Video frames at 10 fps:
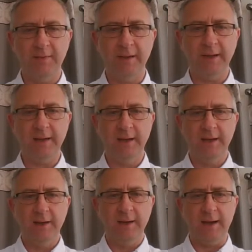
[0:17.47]
the
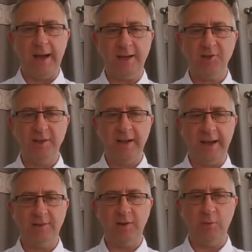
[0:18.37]
action
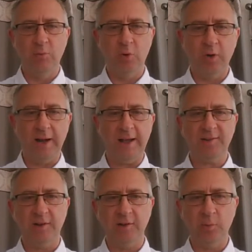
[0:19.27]
at Royal
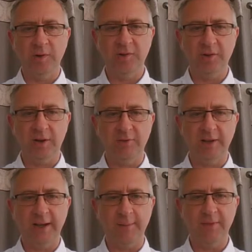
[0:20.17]
Ascot, which obviously
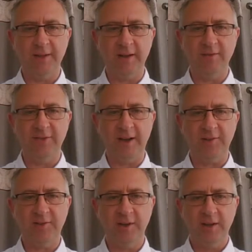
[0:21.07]
came thick and
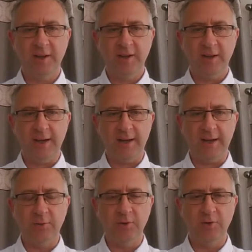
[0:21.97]
fast
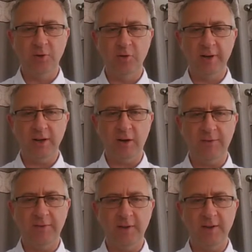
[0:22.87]
under a degree
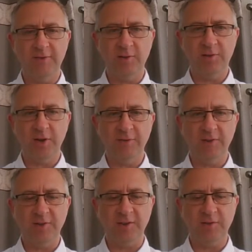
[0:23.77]
of different
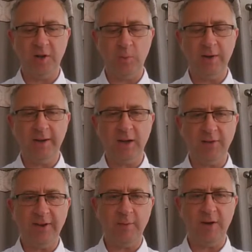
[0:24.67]
surfaces. We'll kick
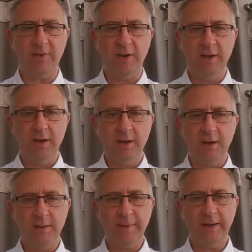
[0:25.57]
off, however,
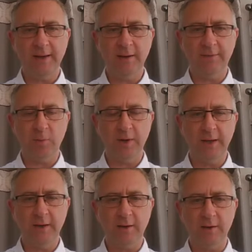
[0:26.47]
at the beginning of the
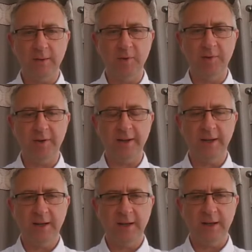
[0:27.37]
week on the Monday
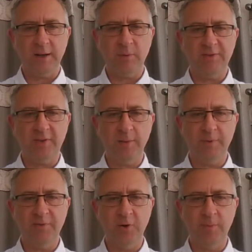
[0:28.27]
with a fine
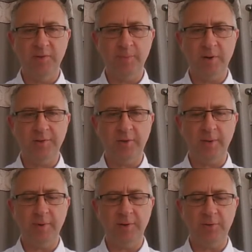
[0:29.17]
performance by
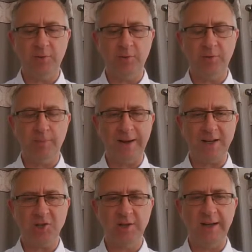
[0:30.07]
Side Bintor's
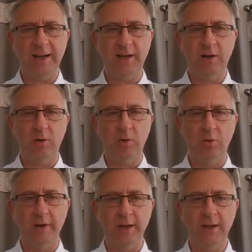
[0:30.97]
Passion and
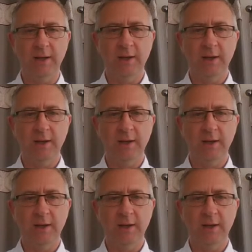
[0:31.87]
Glory,